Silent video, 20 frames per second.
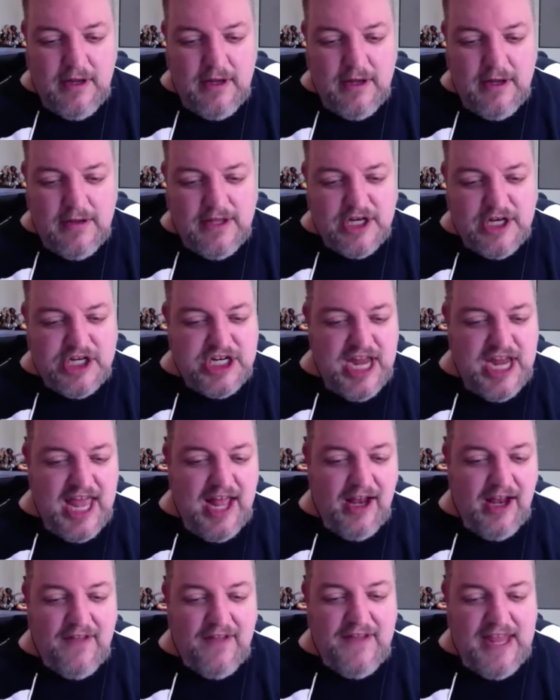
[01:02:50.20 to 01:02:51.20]
The
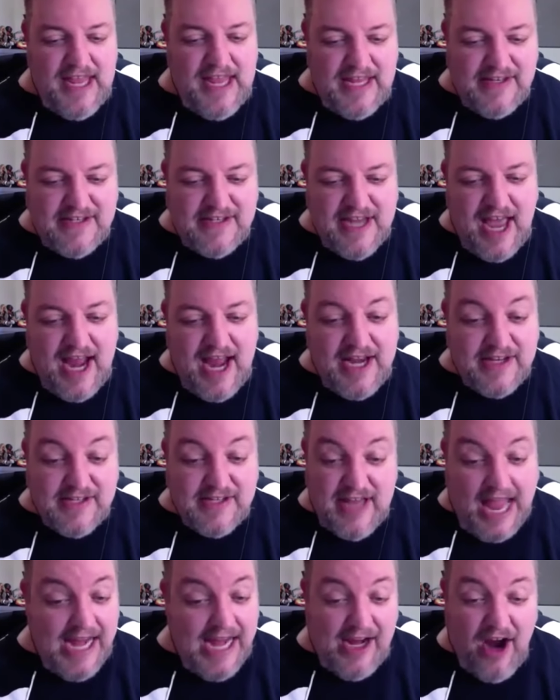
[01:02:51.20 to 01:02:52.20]
shell on the inside is
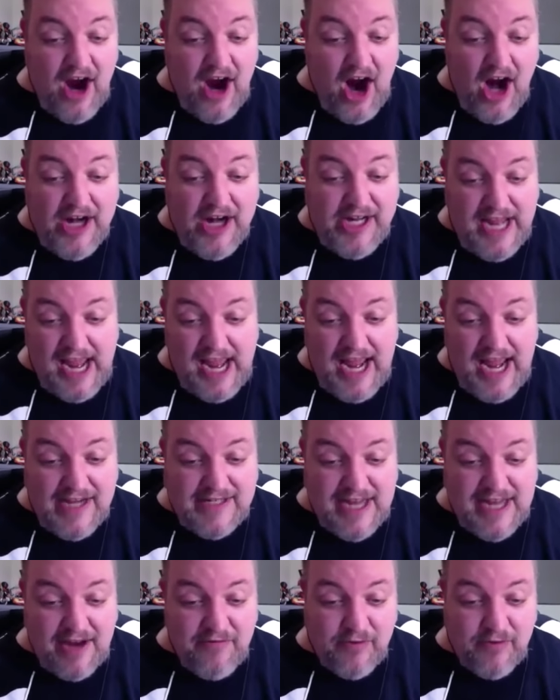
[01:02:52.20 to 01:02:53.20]
like a hard case,
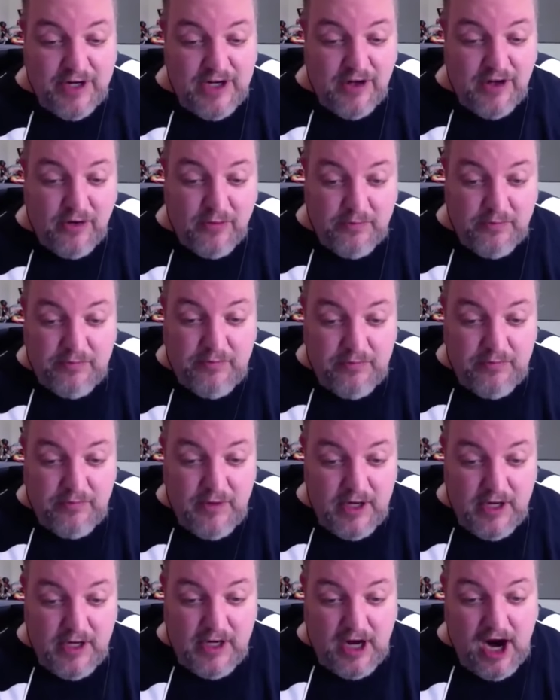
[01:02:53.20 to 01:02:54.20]
that real
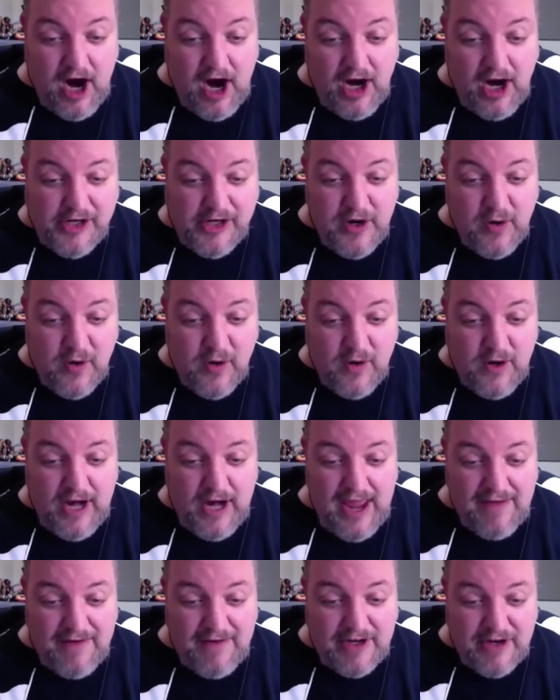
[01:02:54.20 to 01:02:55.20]
hardcore
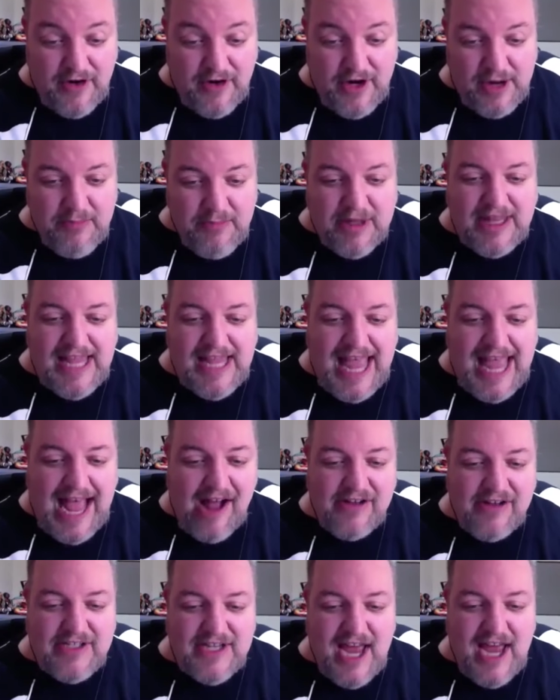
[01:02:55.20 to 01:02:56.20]
heavy duty, but the
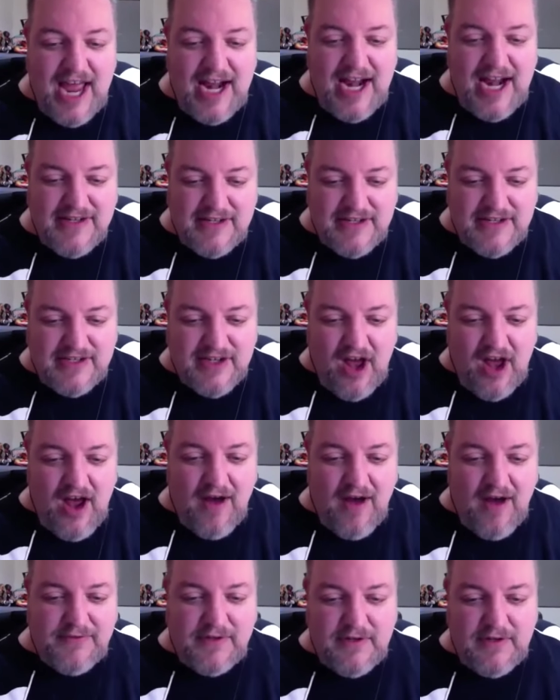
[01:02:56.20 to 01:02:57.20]
outside is a
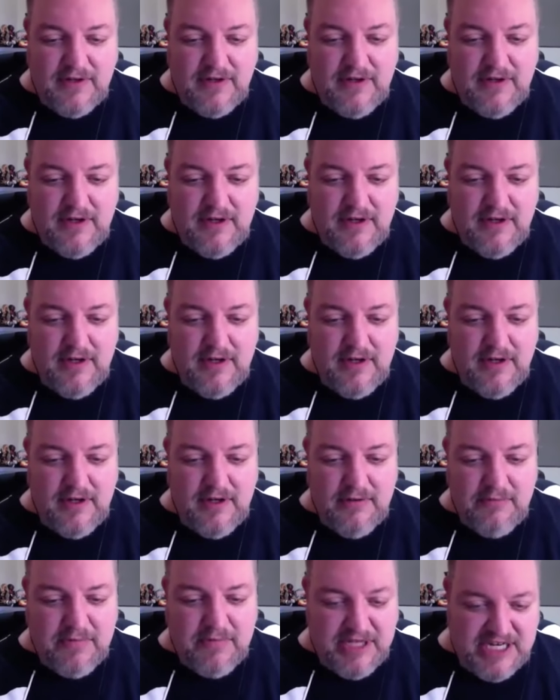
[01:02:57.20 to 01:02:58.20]
soft
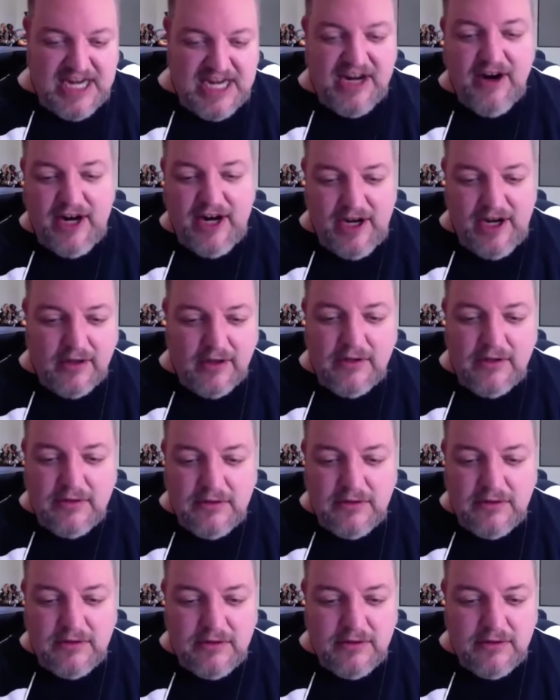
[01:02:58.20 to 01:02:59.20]
material.
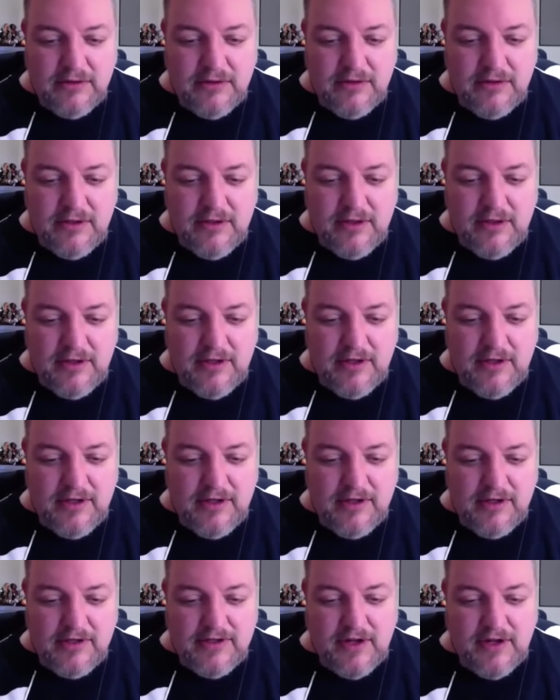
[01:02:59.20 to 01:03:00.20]
Mm-hmm.